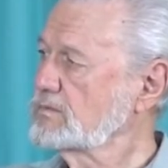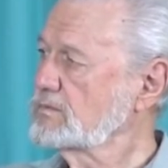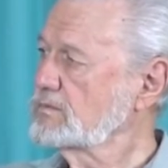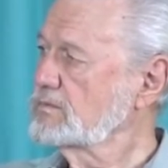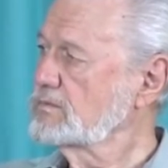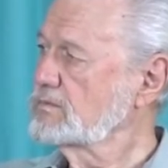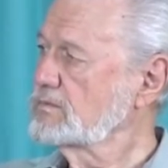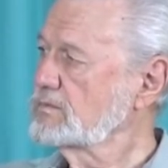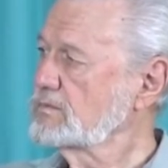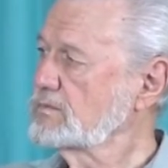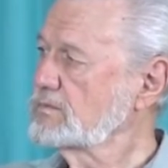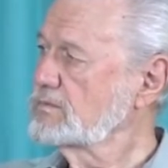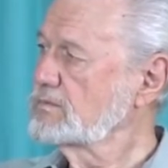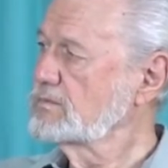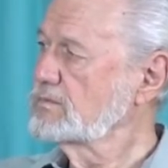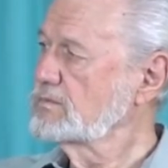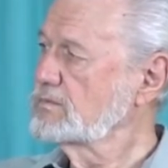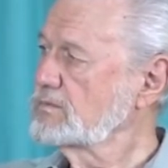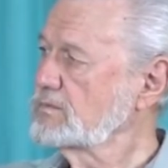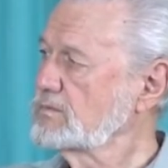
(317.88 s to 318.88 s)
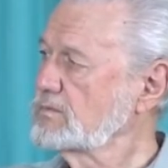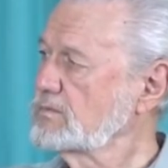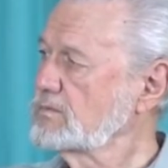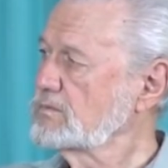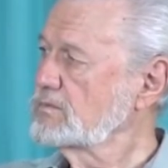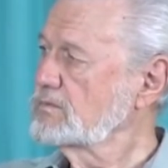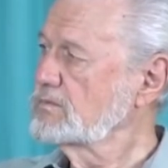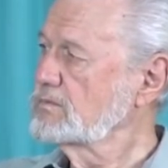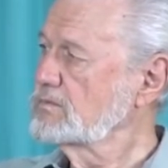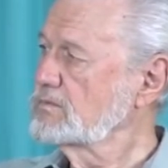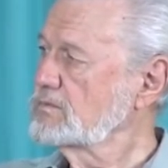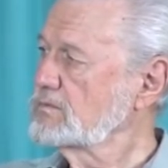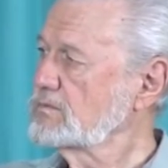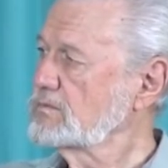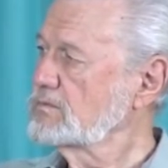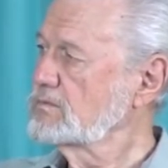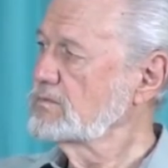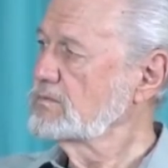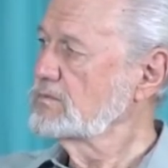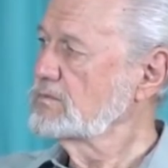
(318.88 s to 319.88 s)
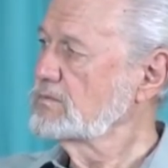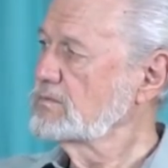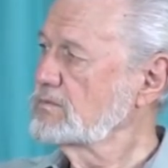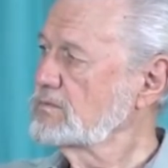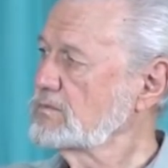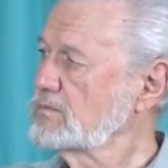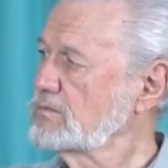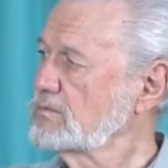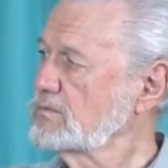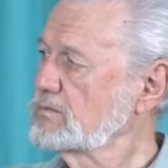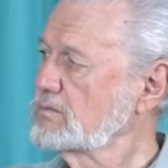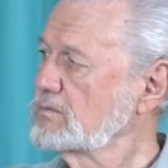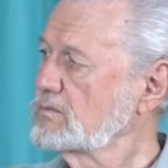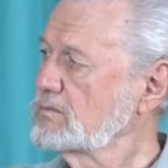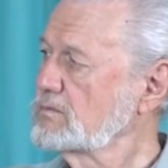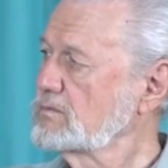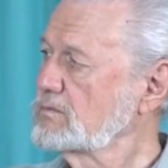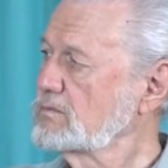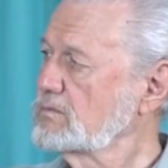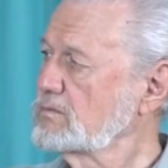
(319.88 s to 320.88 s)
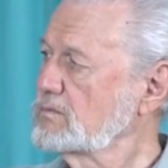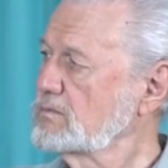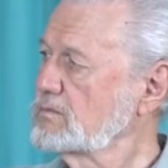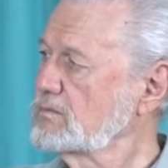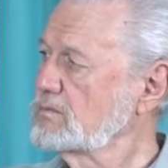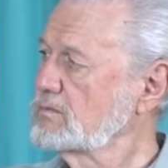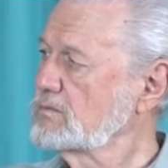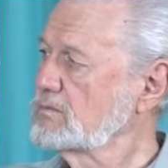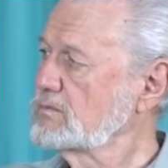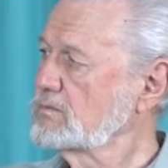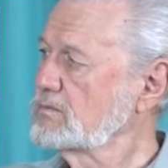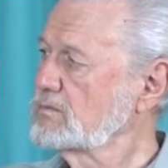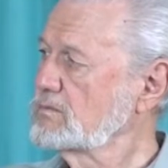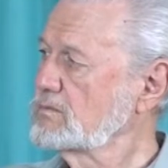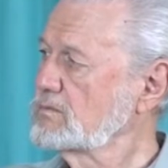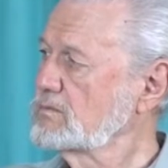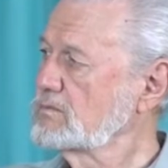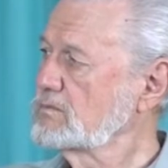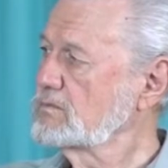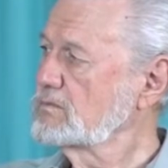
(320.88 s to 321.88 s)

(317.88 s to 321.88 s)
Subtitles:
The person shown says nothing.